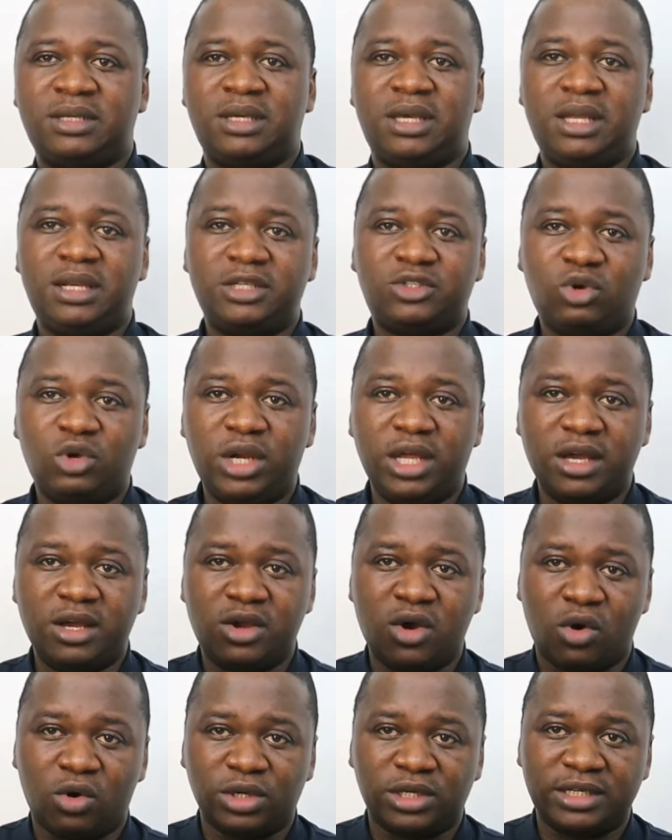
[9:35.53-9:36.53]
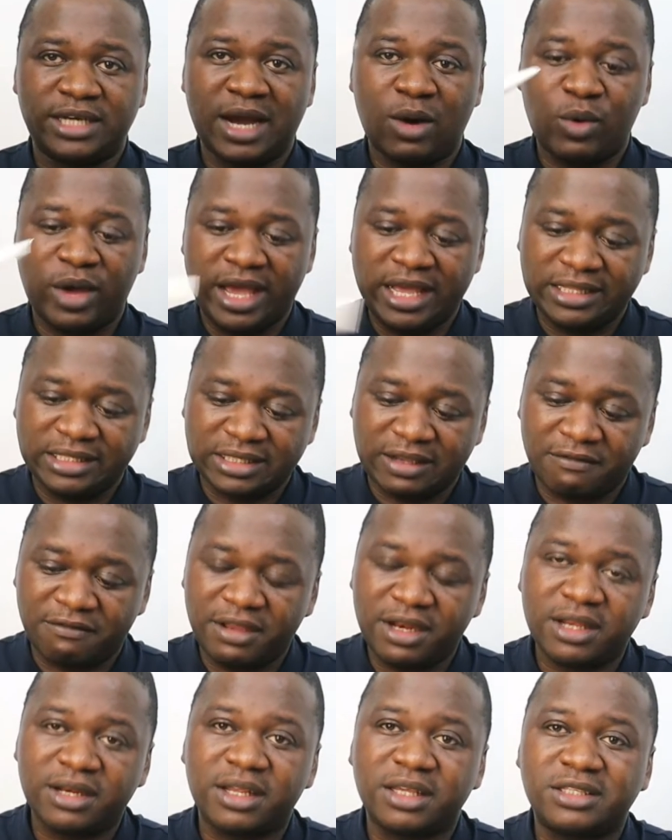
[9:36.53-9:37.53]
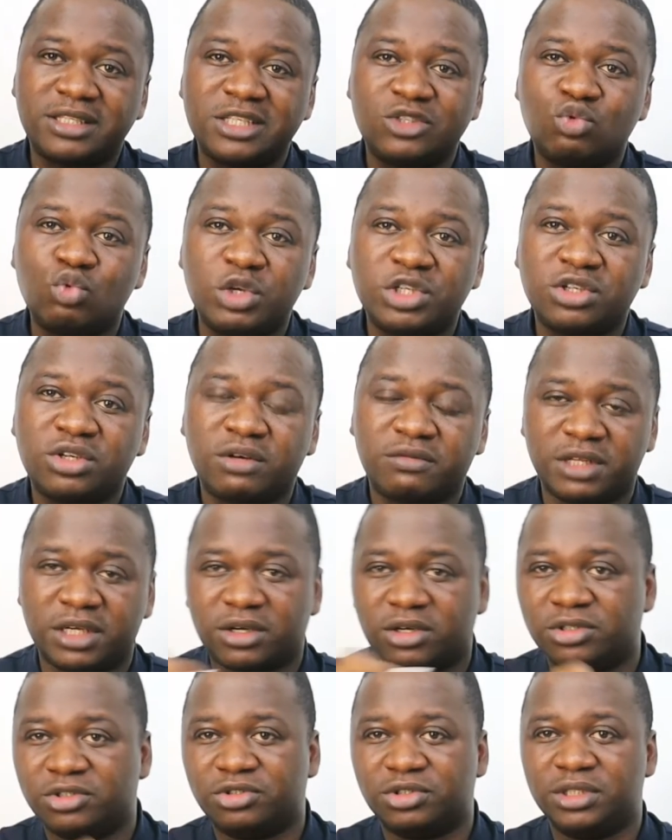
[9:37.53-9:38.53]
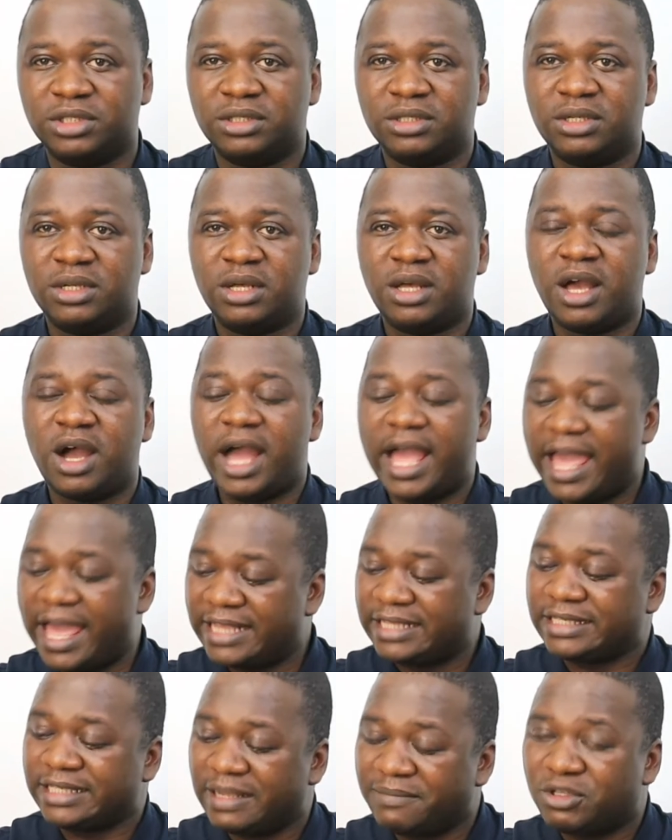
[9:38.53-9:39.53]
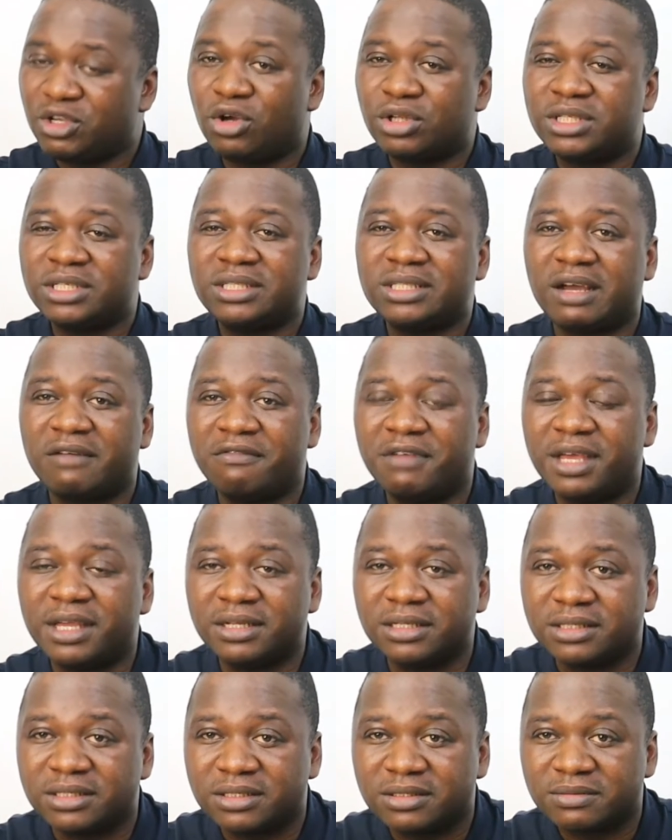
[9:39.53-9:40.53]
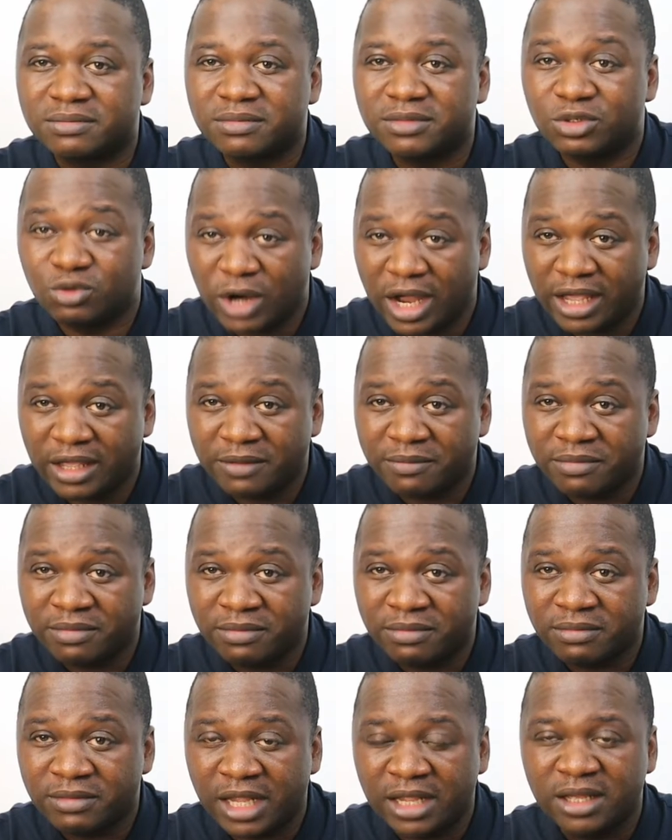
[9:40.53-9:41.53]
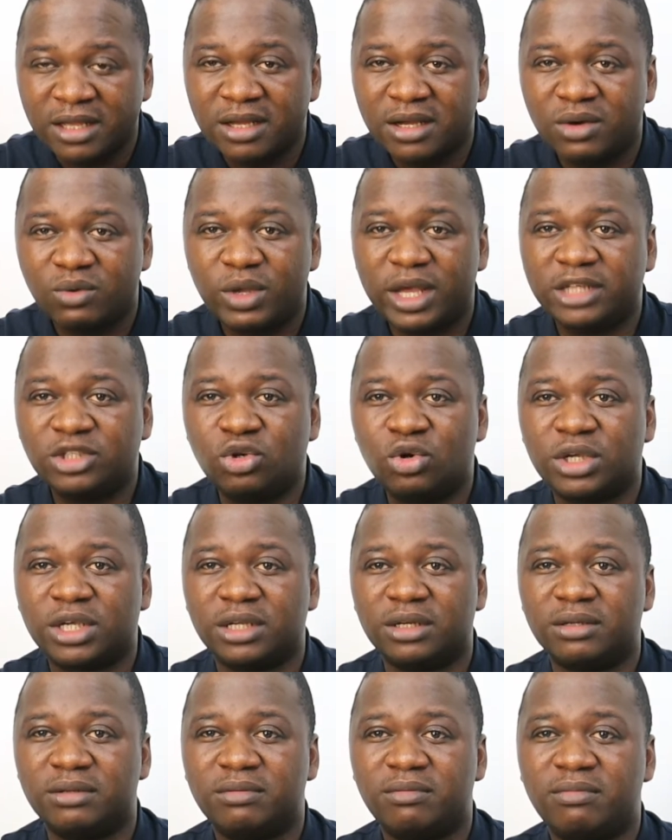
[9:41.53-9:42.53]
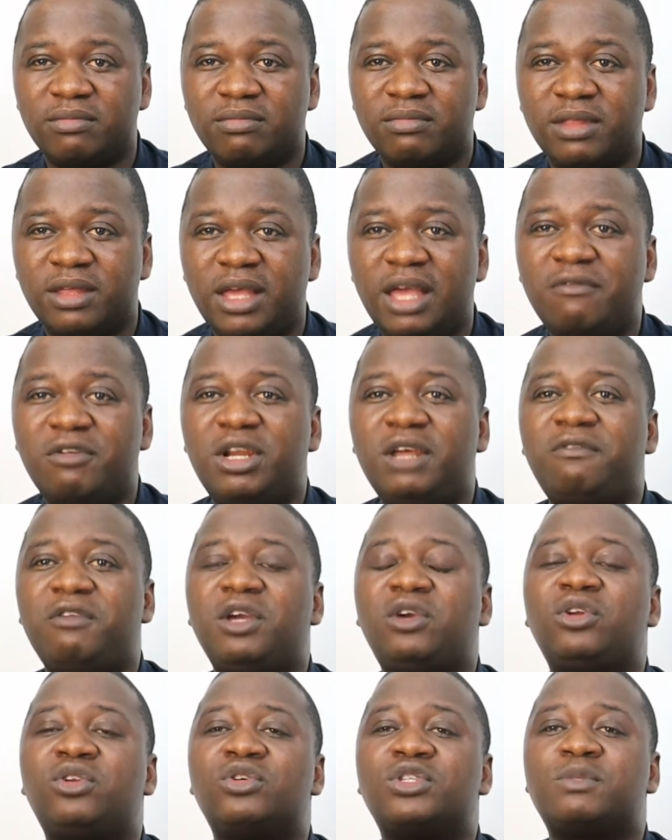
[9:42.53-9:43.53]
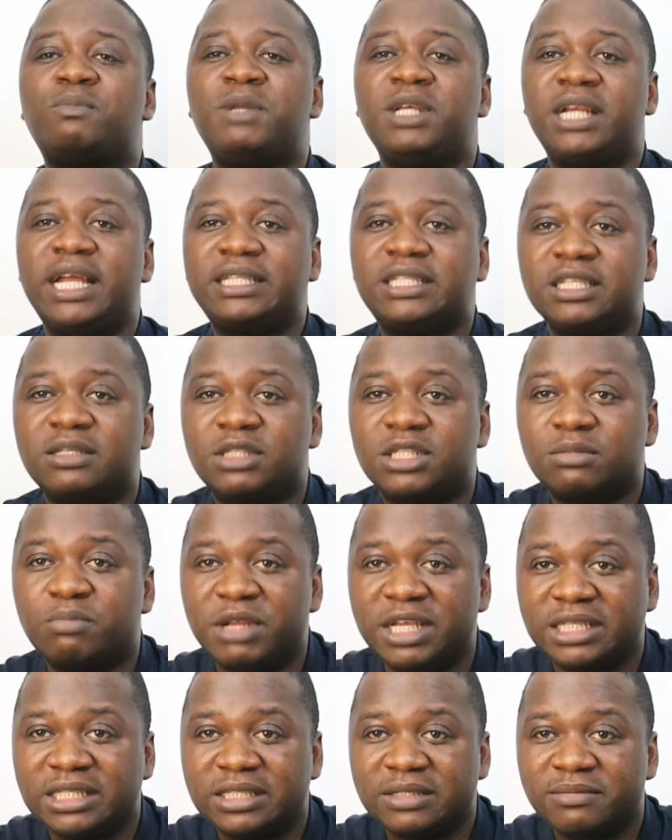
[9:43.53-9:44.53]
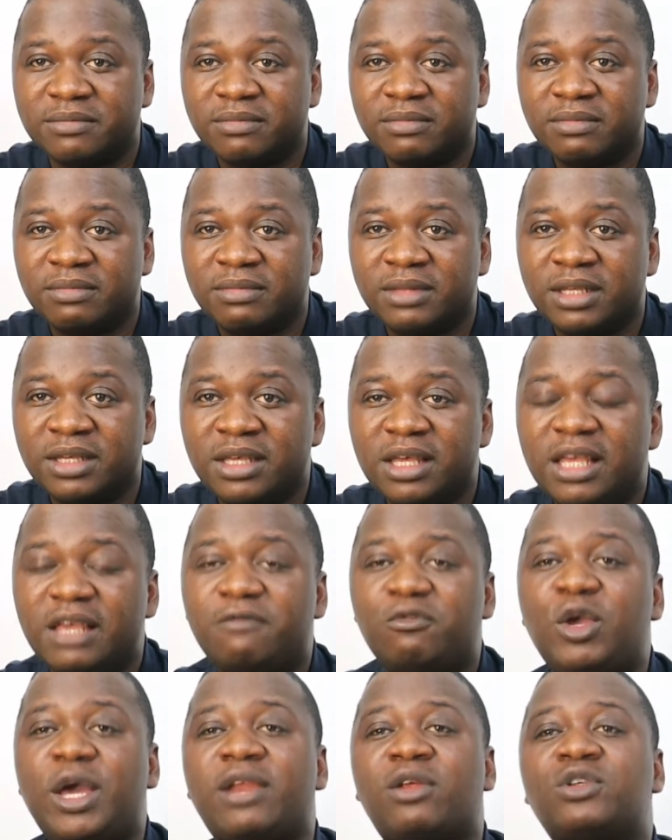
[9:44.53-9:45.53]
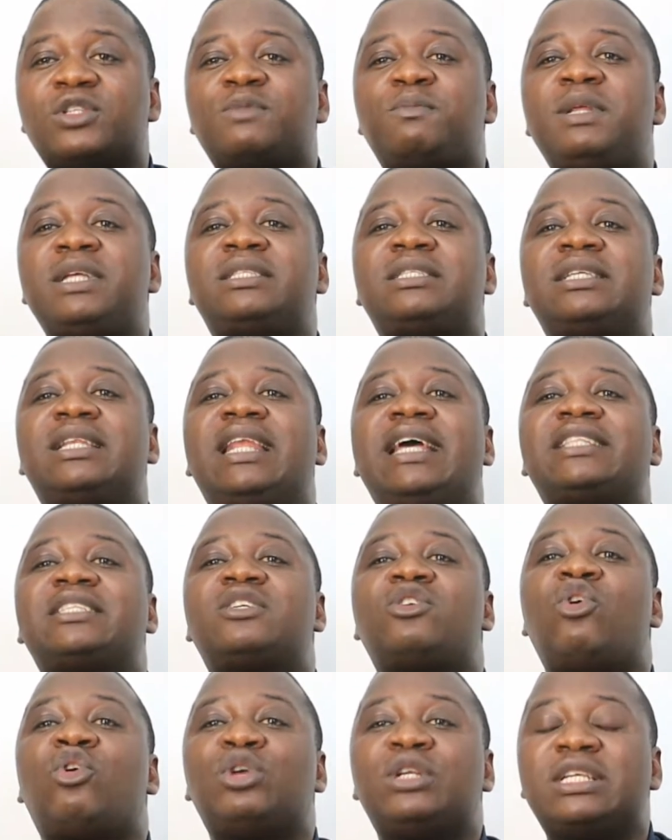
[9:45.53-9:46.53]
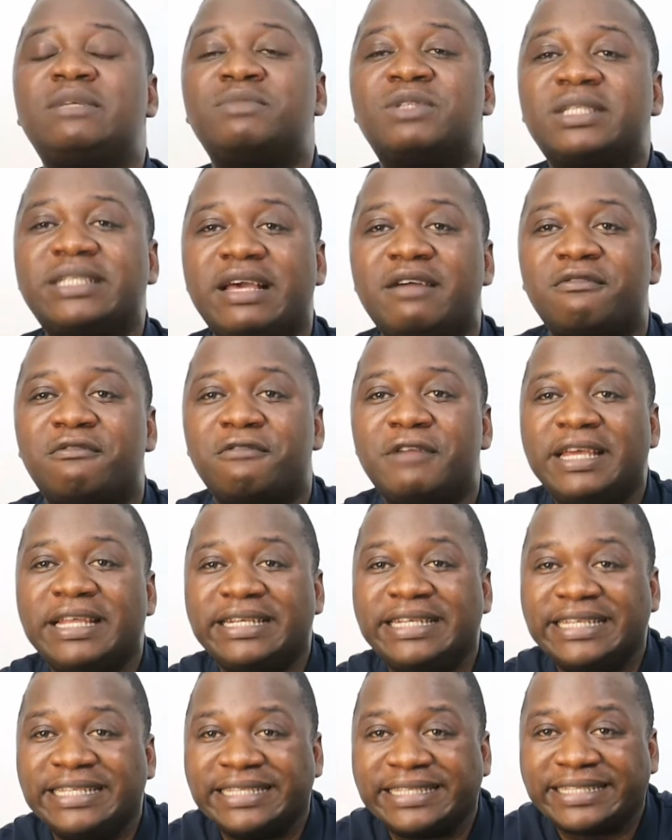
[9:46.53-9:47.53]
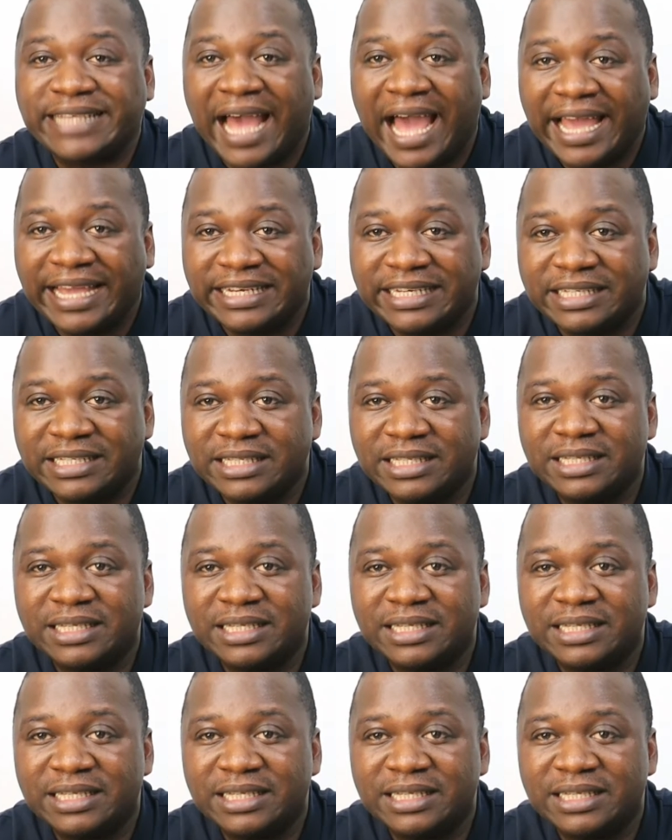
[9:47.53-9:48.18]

It is only God that will intervene in the situation of the country. Except God intervenes, right? We are joking. Even if you're going to split, let it split. If you are not splitting, let God himself decide.